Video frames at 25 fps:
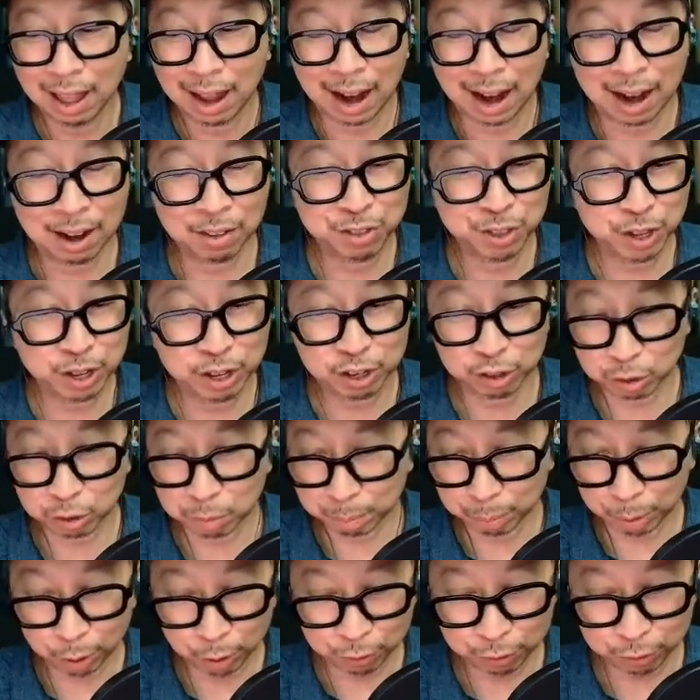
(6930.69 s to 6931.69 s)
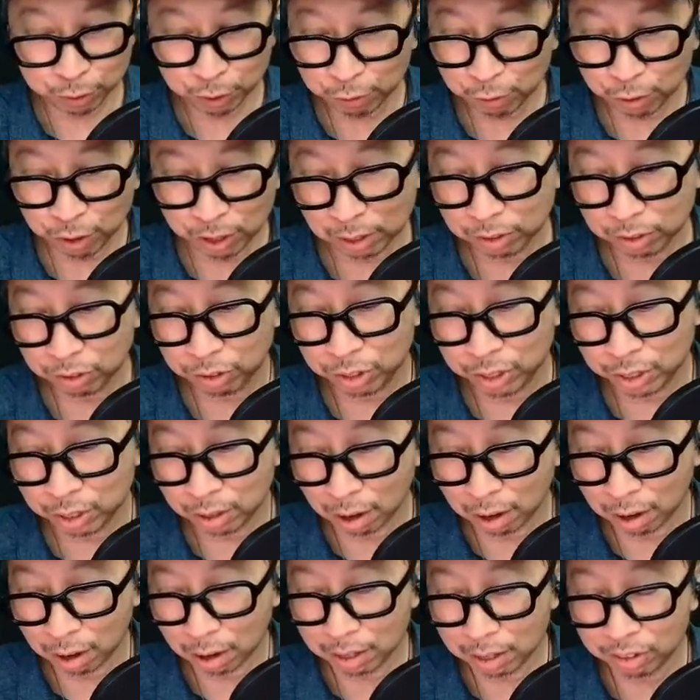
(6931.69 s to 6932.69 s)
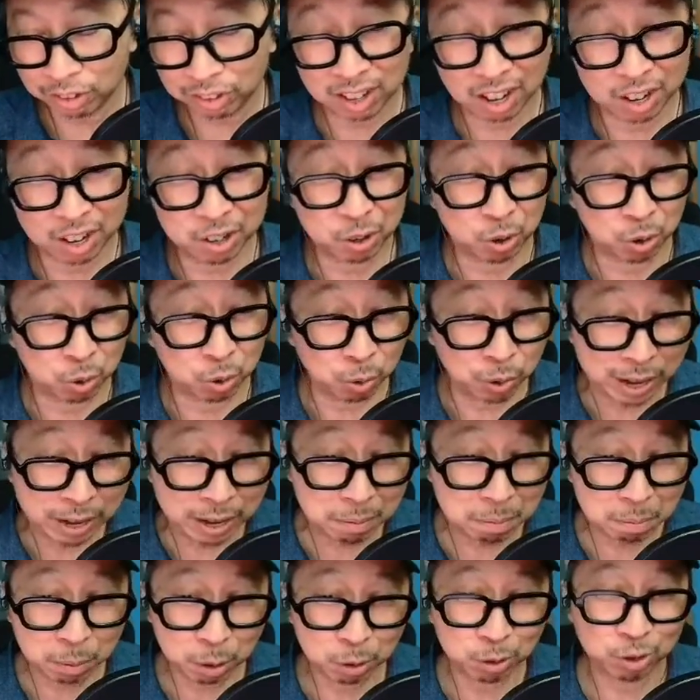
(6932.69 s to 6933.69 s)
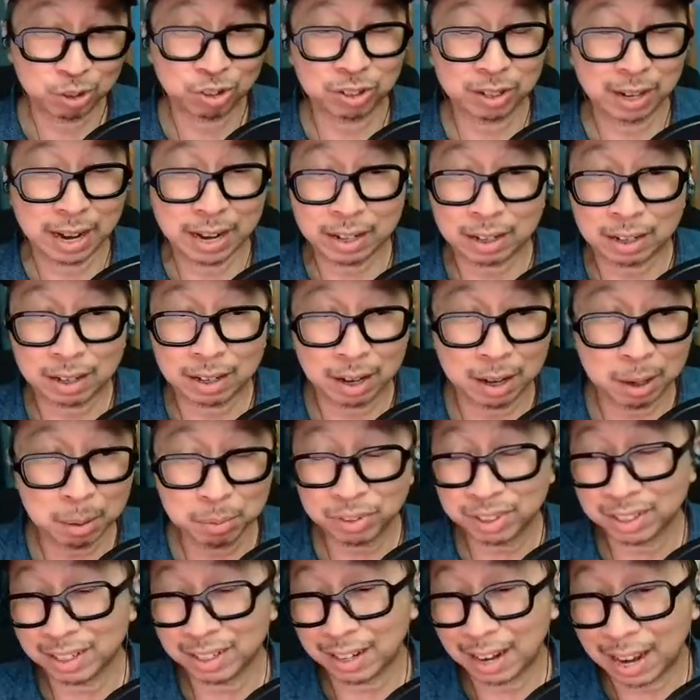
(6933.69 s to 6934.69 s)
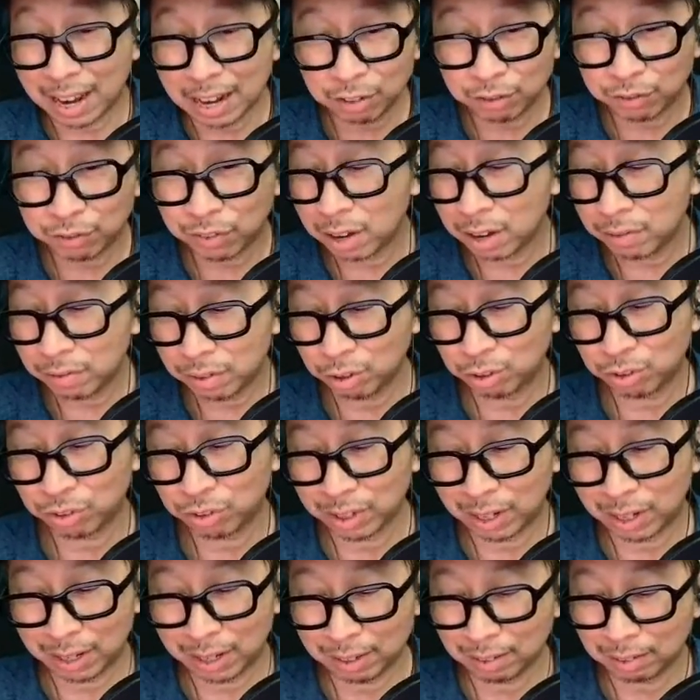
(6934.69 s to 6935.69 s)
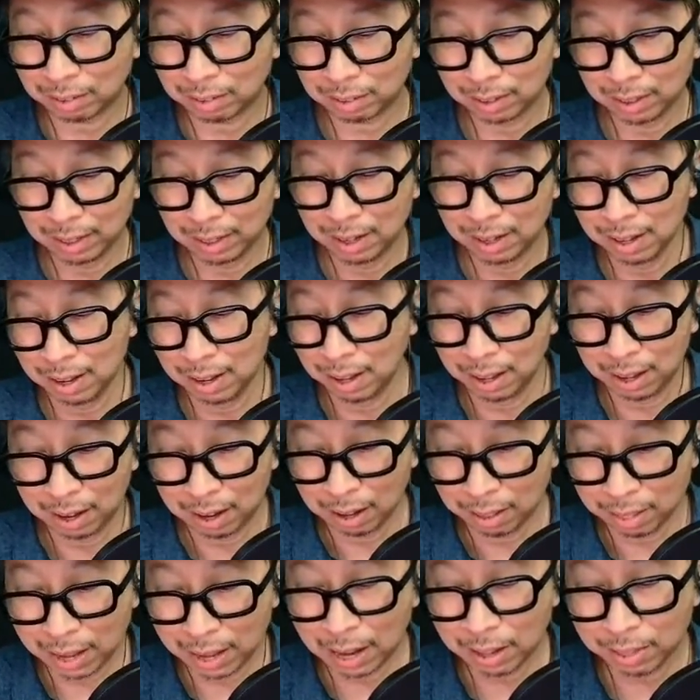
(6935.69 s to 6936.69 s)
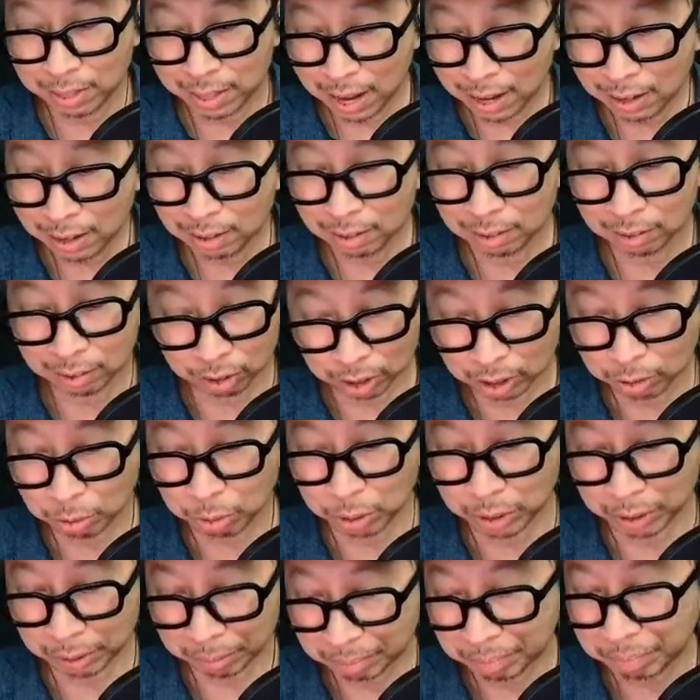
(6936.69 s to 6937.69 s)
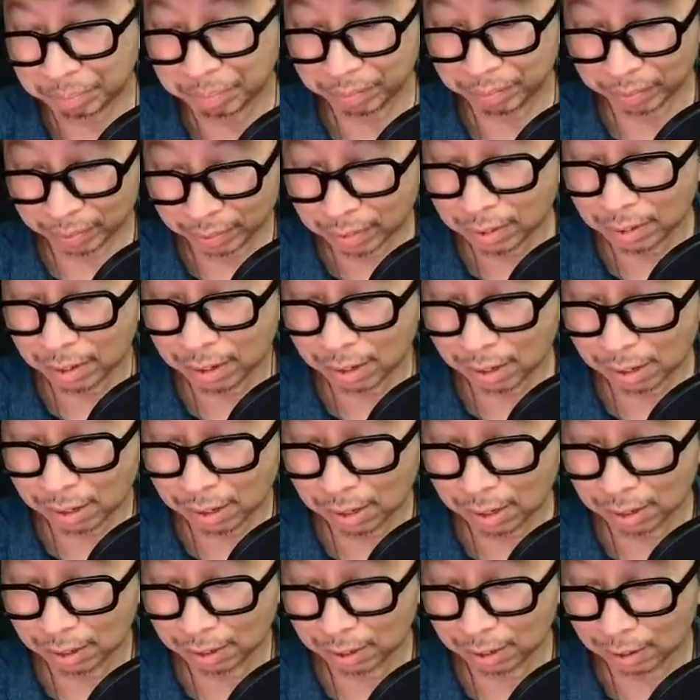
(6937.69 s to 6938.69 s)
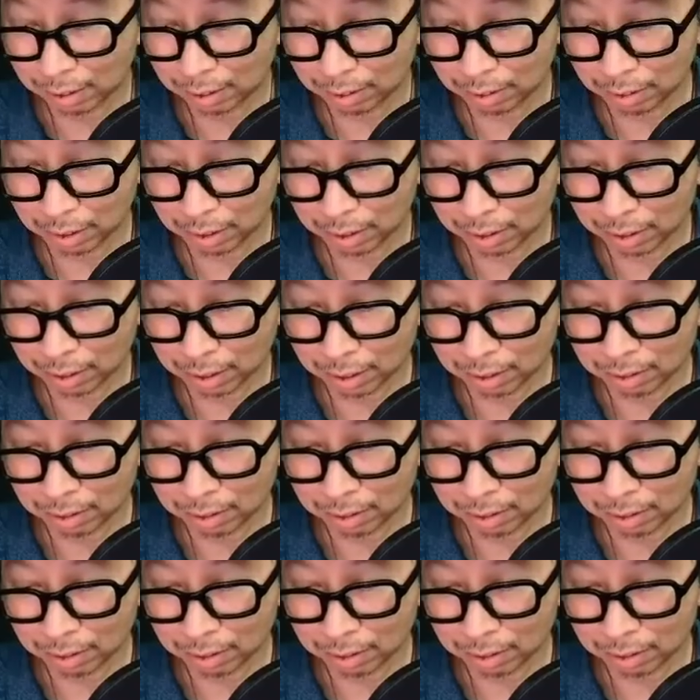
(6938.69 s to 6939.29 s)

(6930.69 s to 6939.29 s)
I think it's perfect for SDR. It's got great motion, and it comes in an 85-inch size. Oh, I'm sorry. He's talking A80J. You're right.